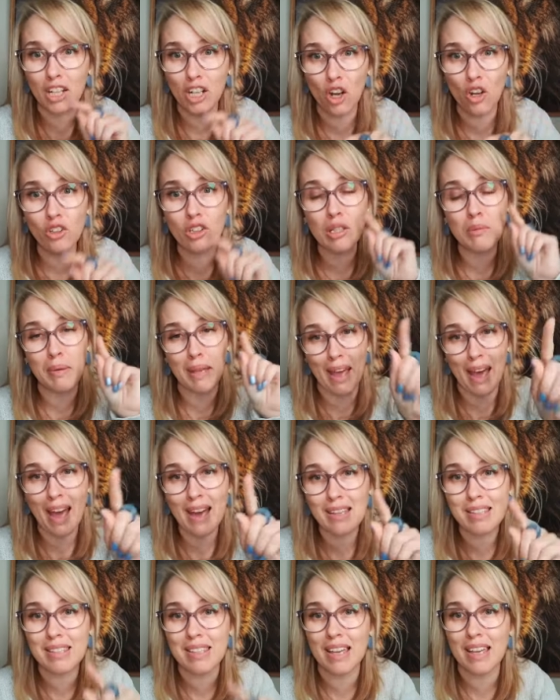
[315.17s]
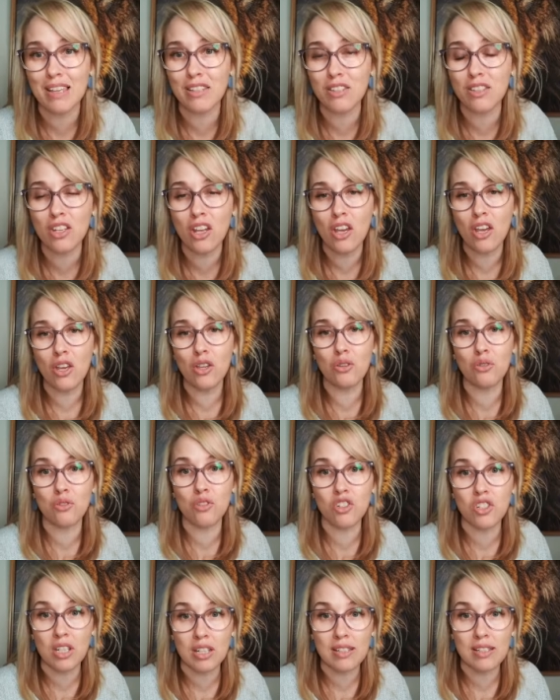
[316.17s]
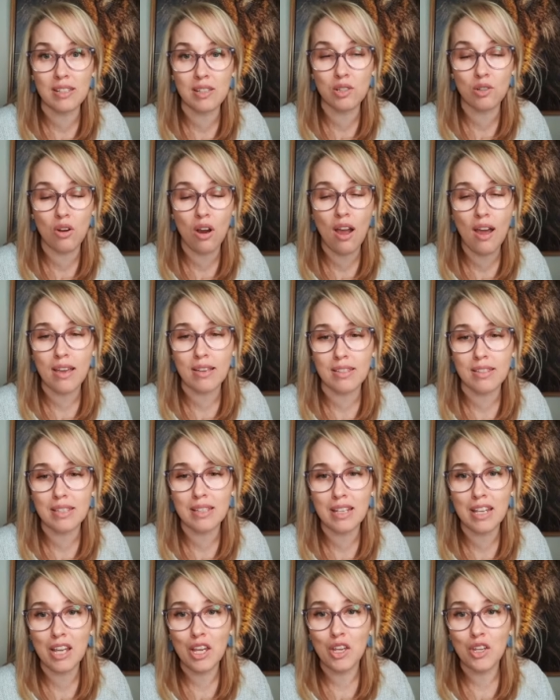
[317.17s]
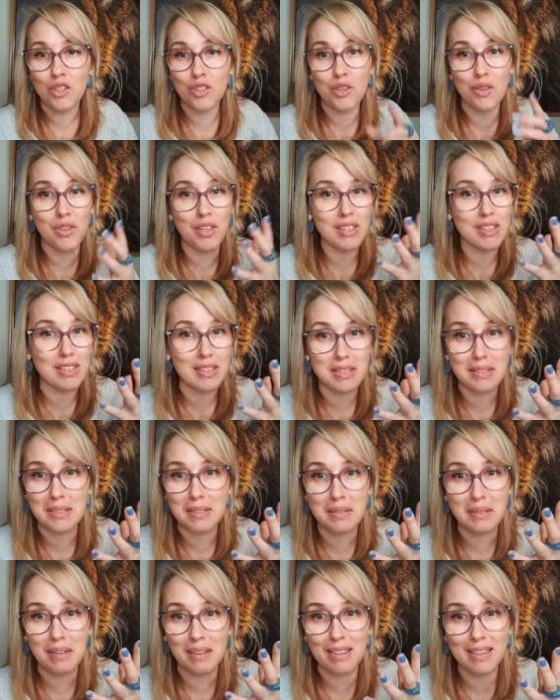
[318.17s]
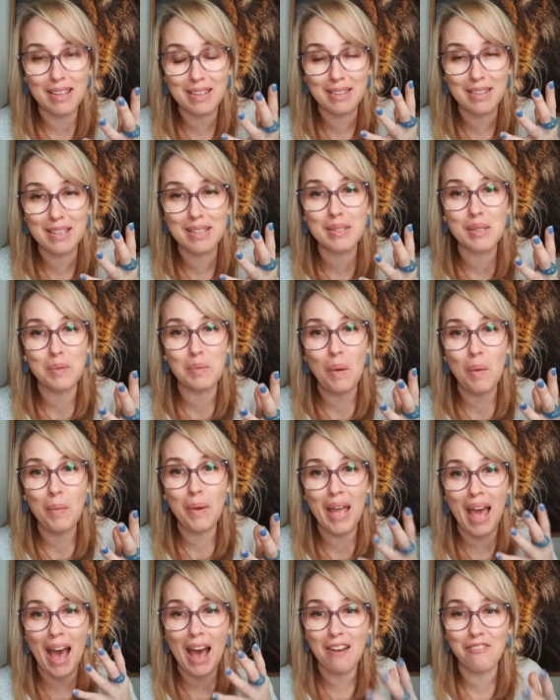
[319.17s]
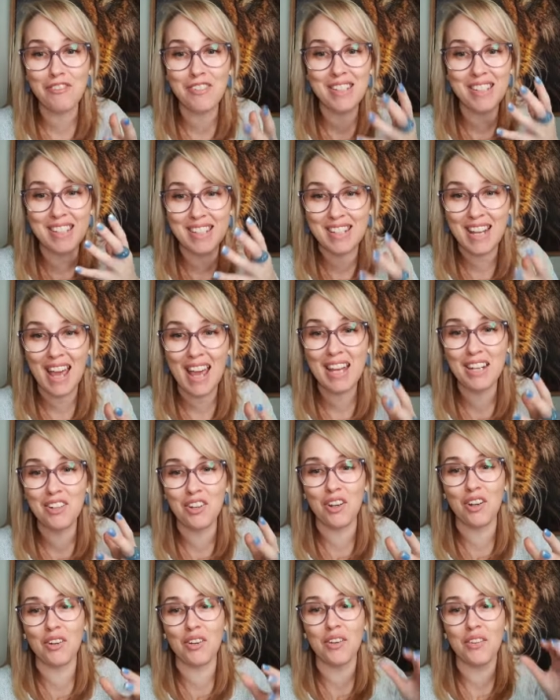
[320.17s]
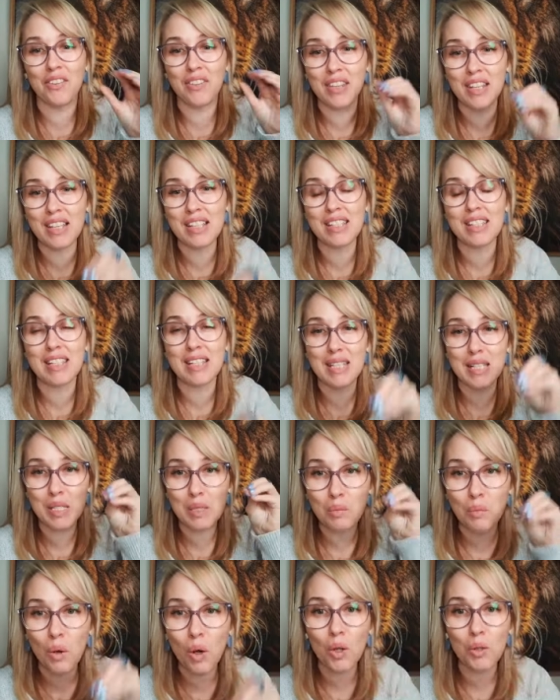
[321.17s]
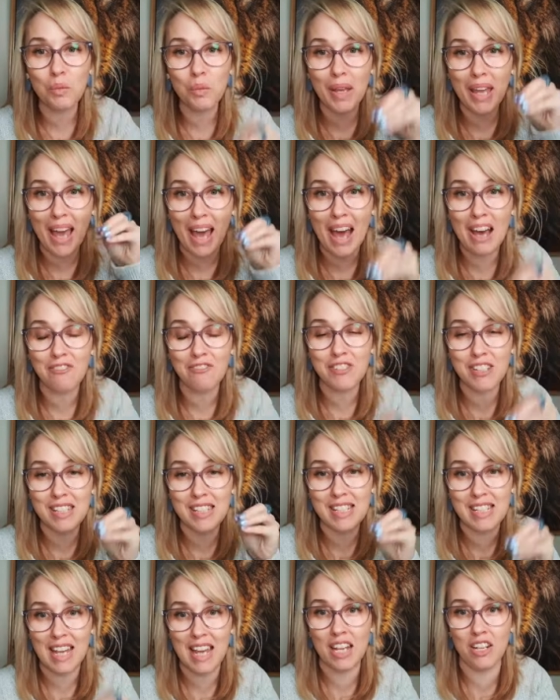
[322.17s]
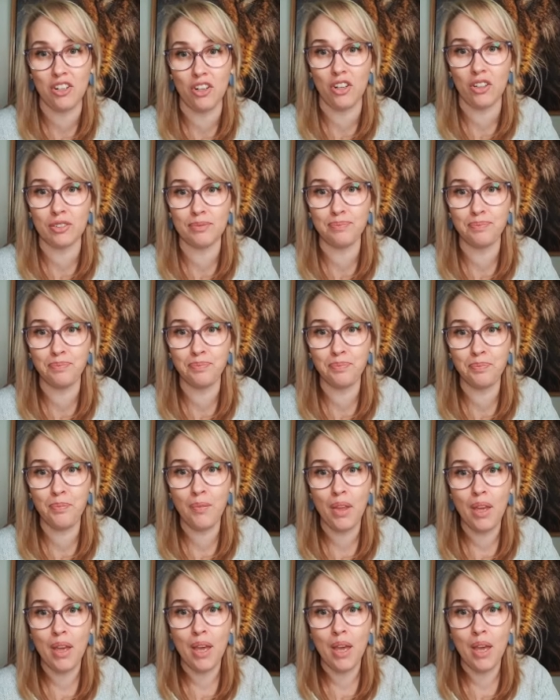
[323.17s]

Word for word: and can only be accessed through Jesus Christ. So this is th- this is what we have to stand on. This is what we have to stand on.